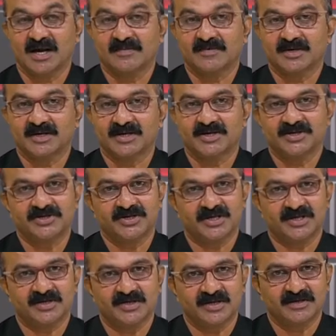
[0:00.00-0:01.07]
after
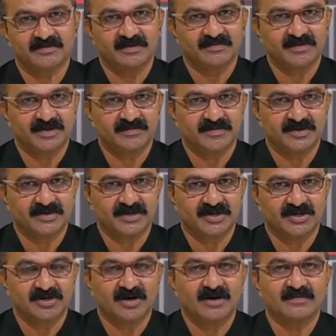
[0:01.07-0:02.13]
initially running
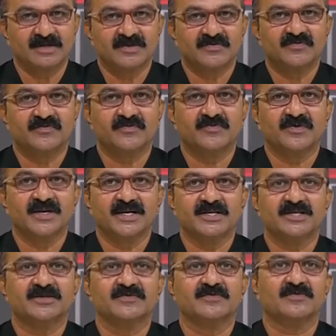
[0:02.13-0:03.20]
50% of the
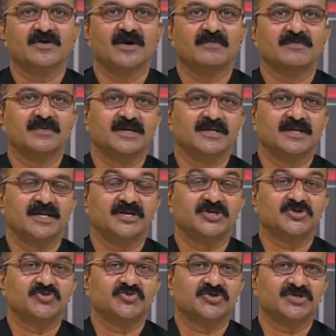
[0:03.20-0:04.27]
fleet from Monday,
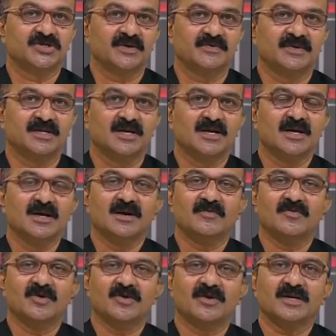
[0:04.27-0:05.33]
June 7.
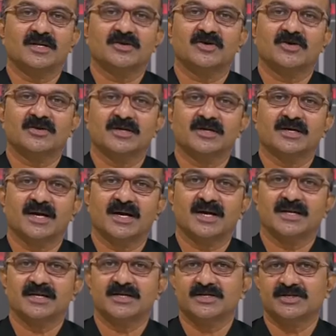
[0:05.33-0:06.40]
Following unlocking
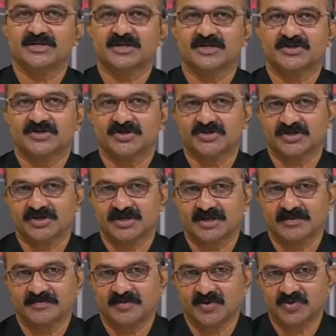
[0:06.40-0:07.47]
and easing restrictions
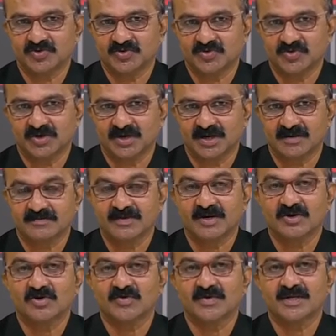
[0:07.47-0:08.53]
imposed to curb
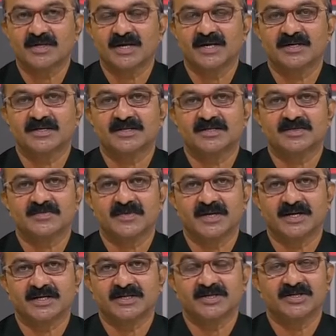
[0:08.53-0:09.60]
COVID-19
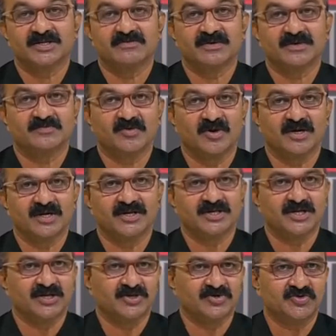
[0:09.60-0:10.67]
spread, the civic body
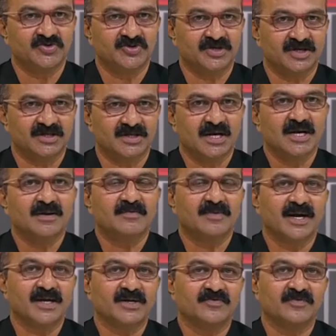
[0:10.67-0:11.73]
till June 6
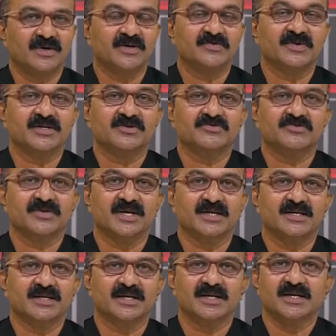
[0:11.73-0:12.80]
plied 120
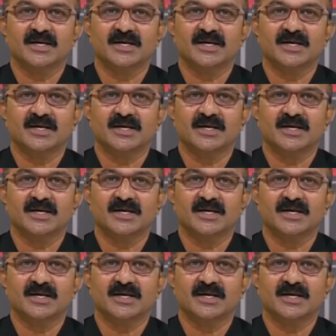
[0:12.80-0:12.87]
rate